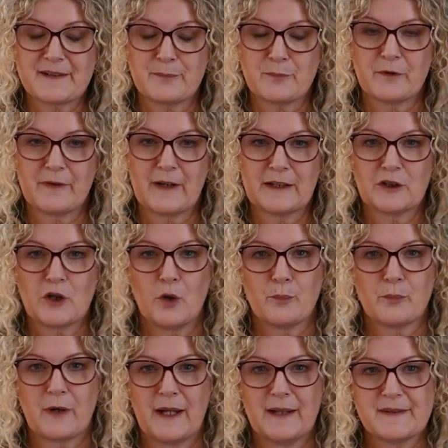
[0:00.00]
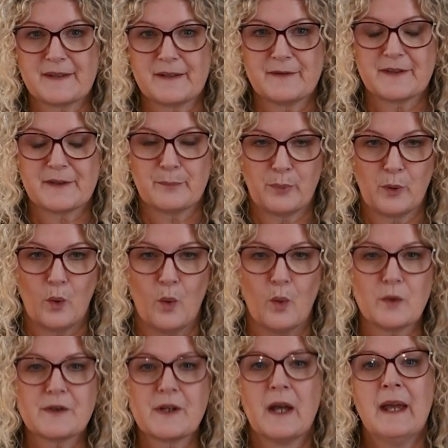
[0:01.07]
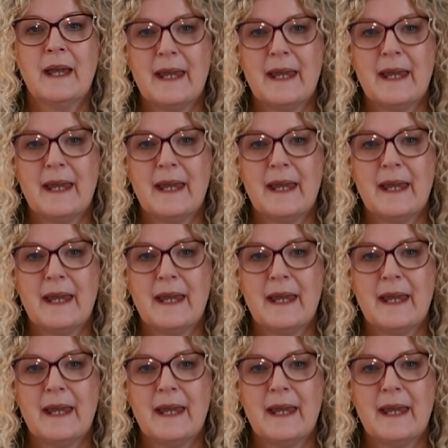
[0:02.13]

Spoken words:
to provide comprehensive support